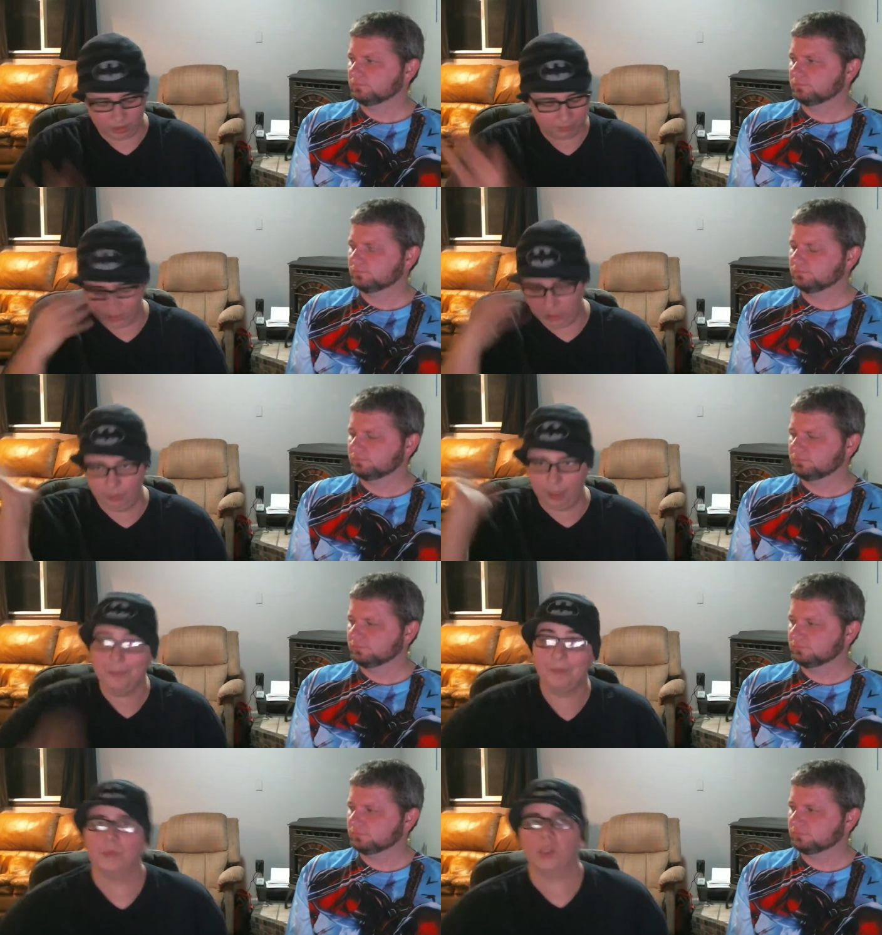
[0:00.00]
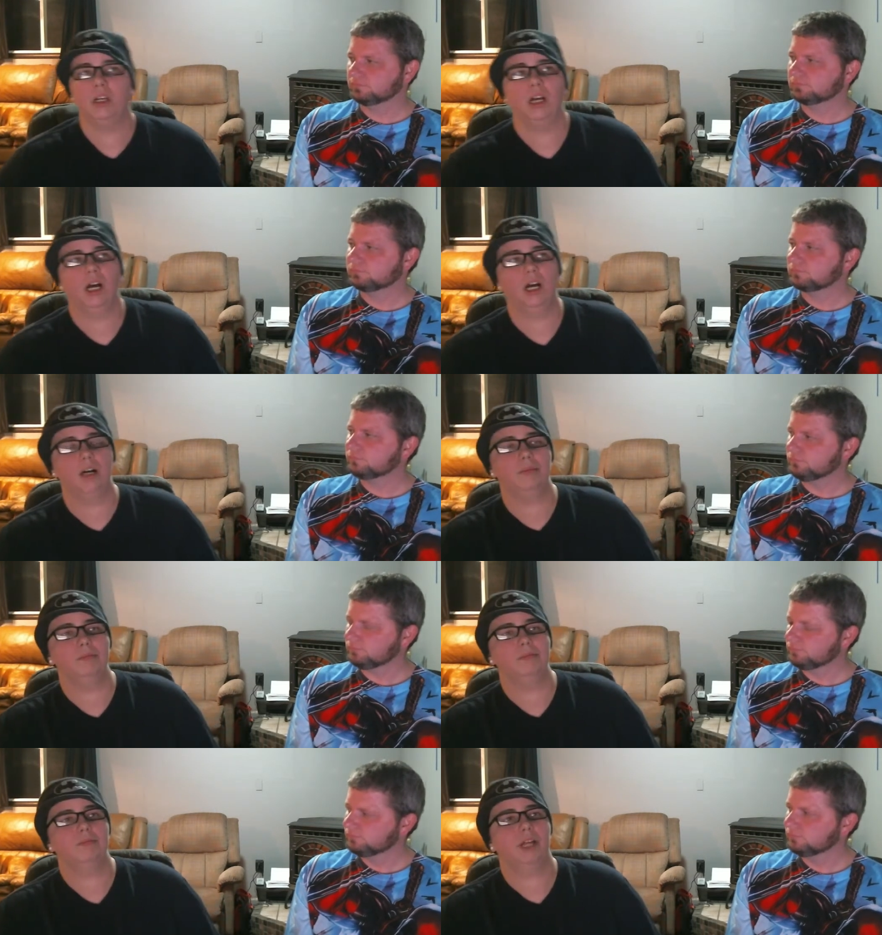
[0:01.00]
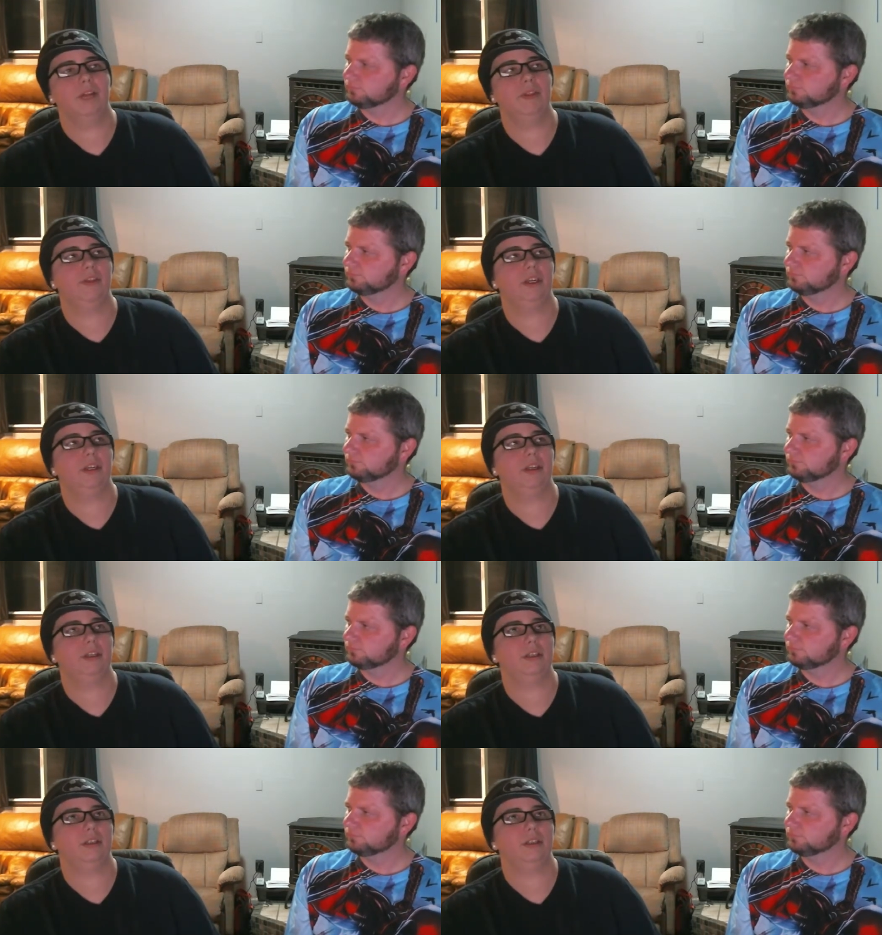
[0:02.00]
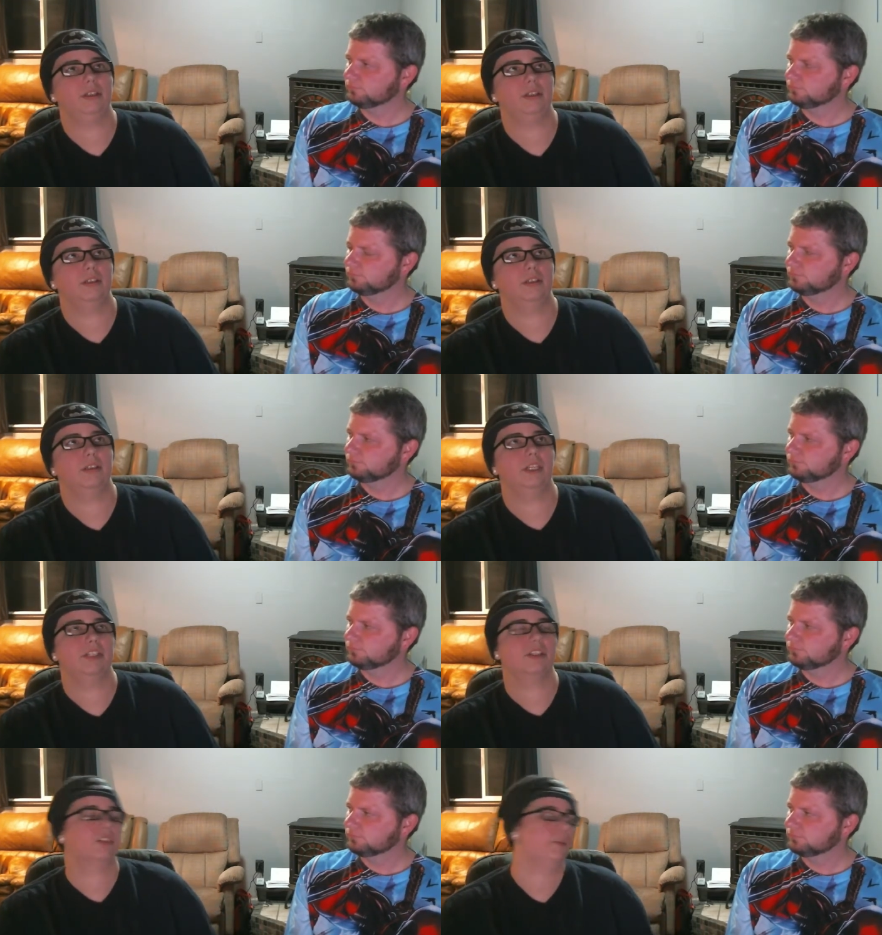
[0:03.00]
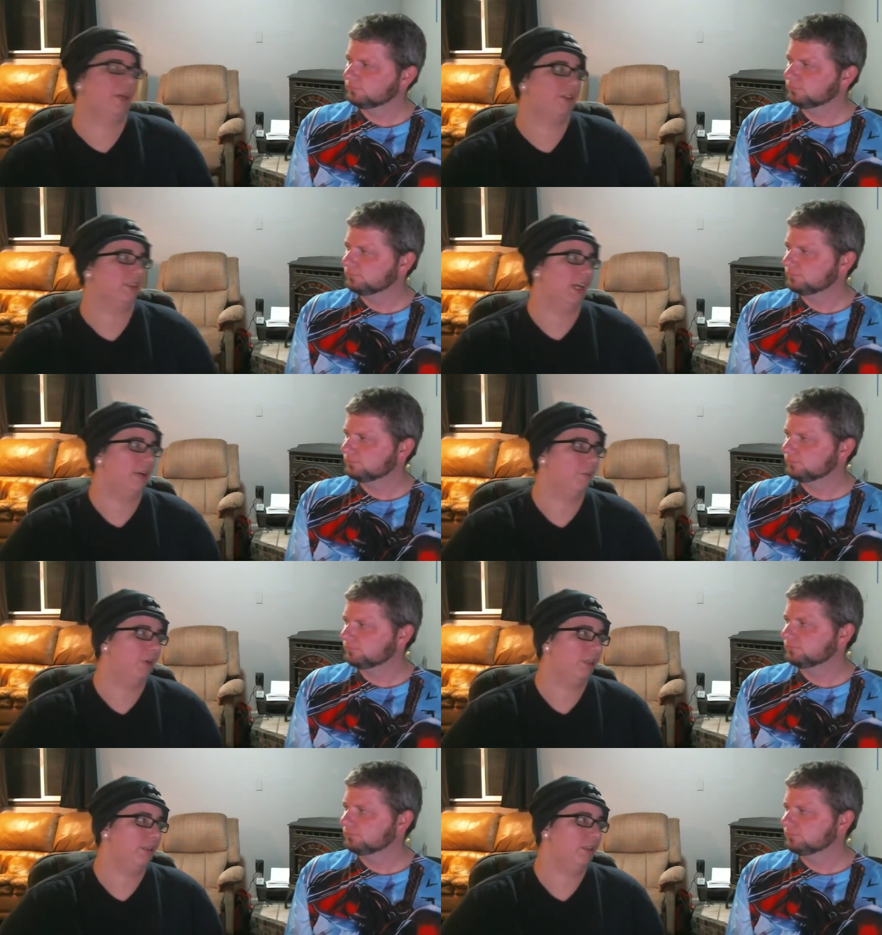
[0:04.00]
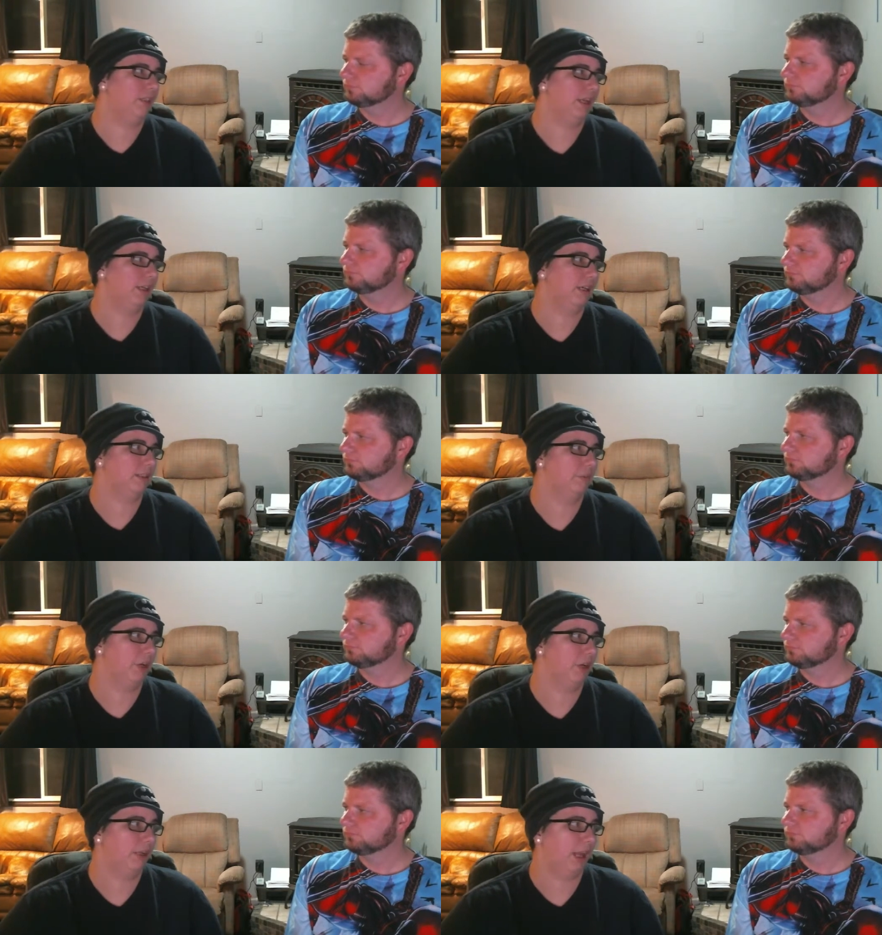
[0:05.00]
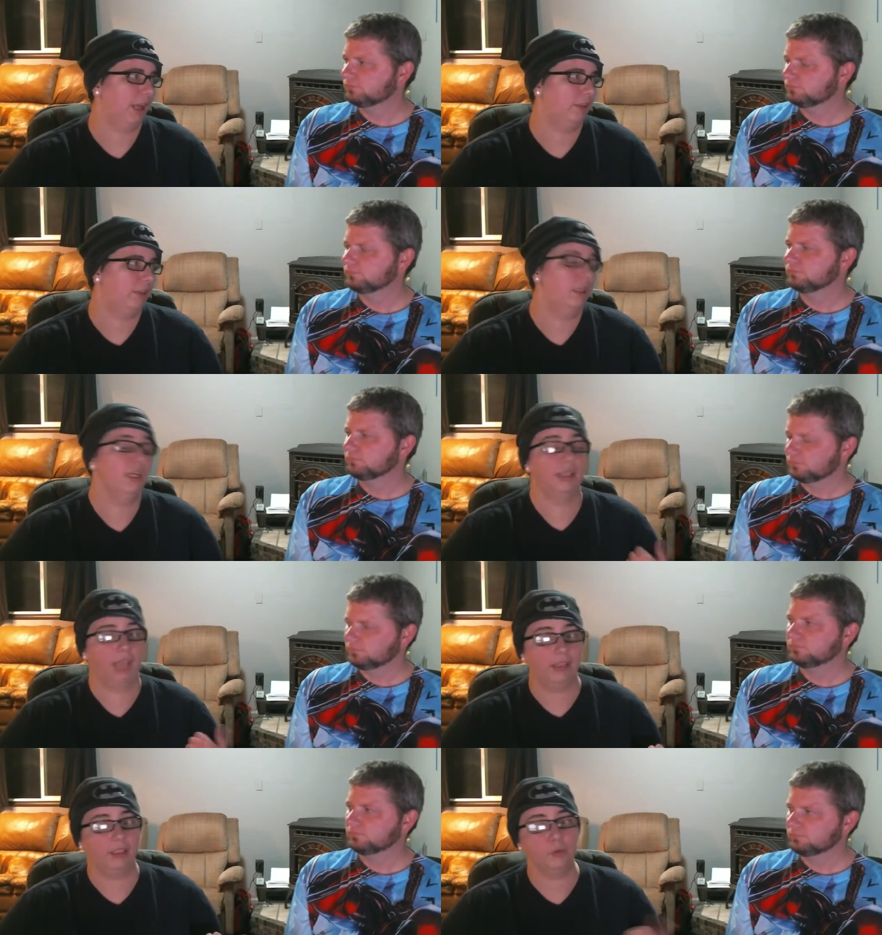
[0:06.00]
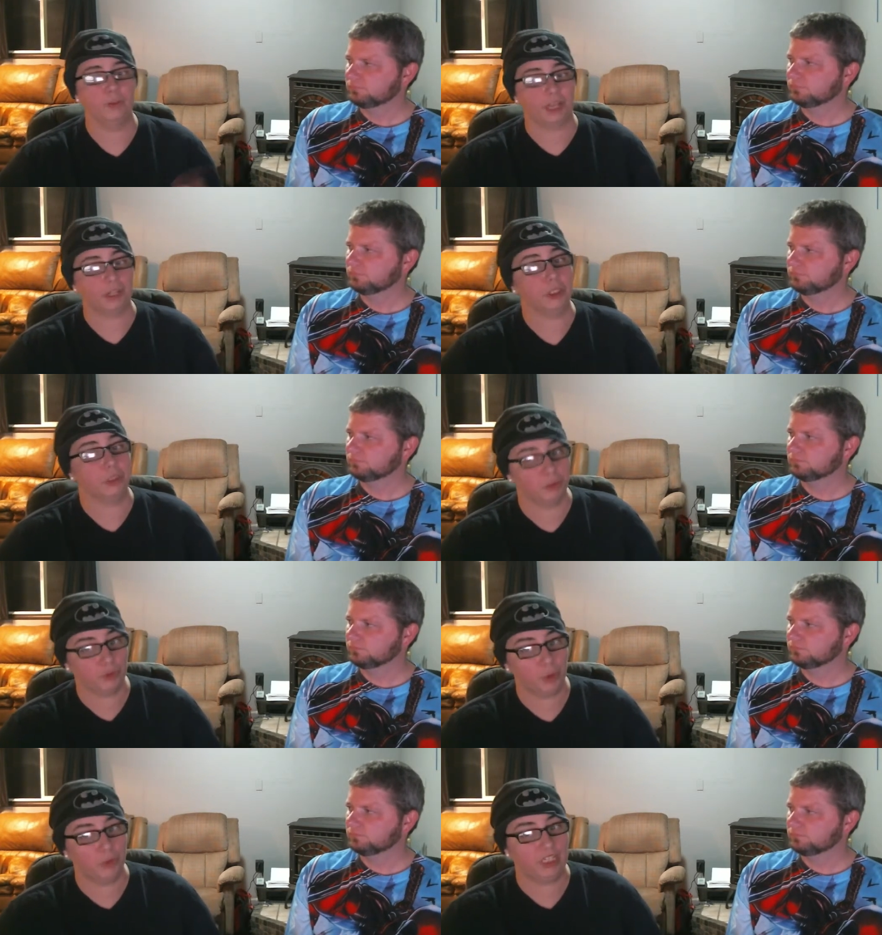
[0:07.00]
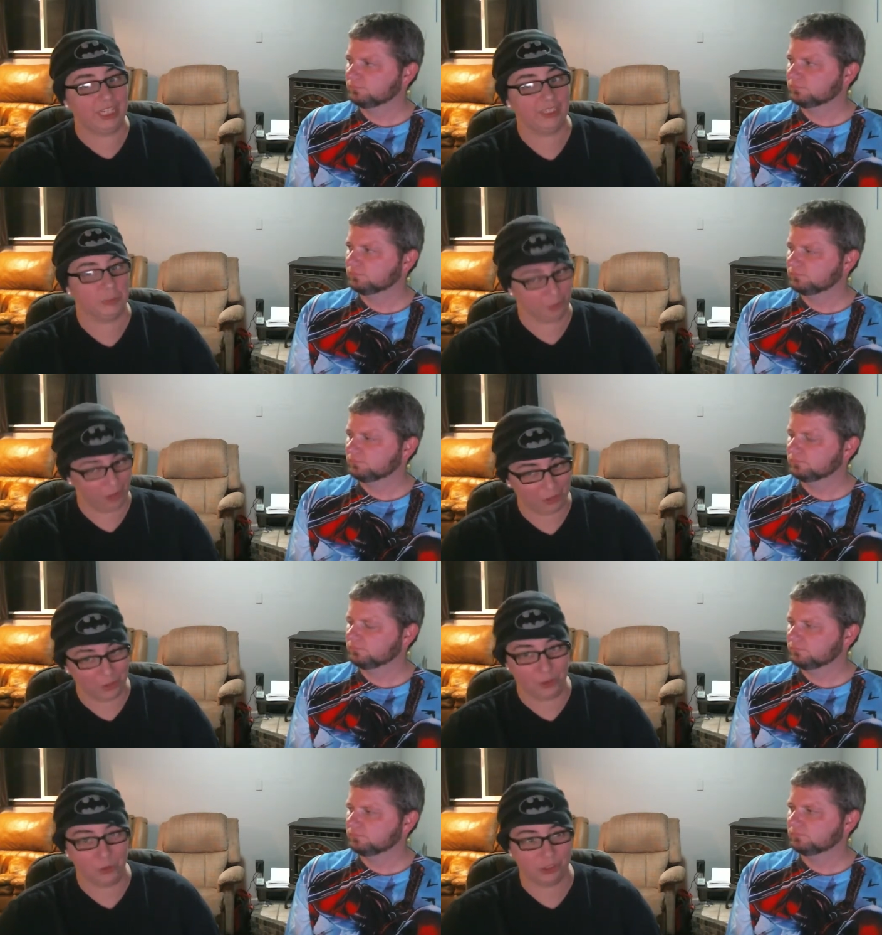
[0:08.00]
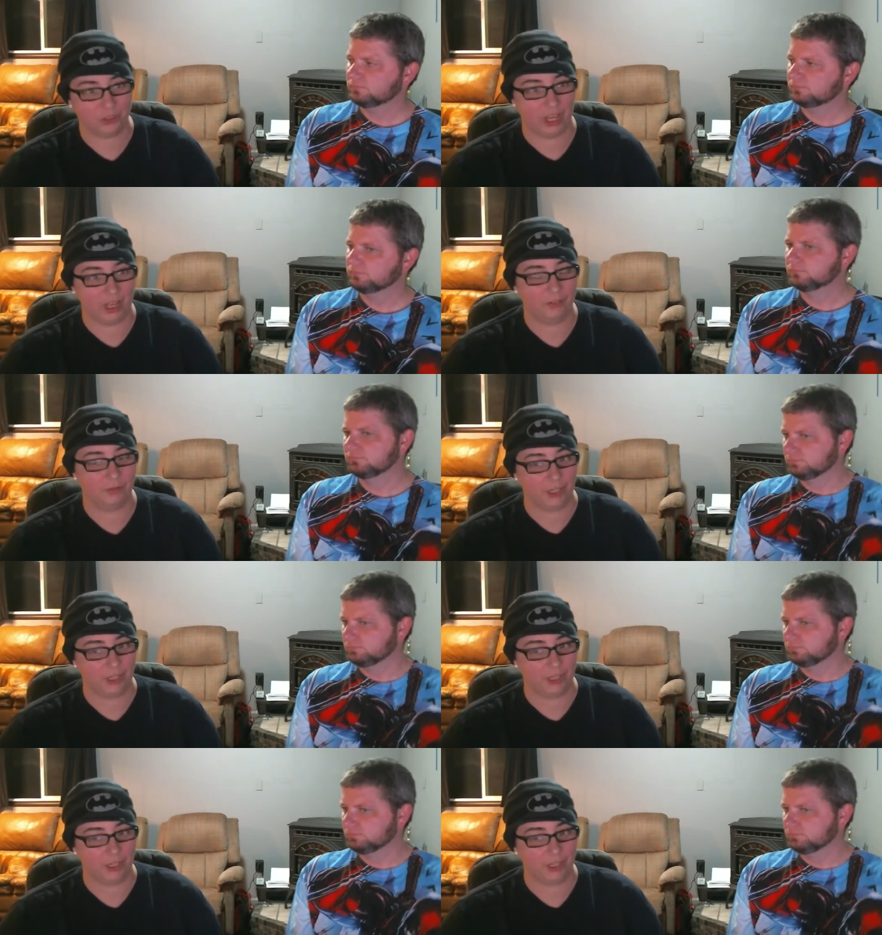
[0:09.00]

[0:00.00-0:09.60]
Speaker 1: Anyway, um, and then they. That's also about the time when Ned ends up marrying Catelyn. Catelyn was actually betrothed to his brother, who just got fucking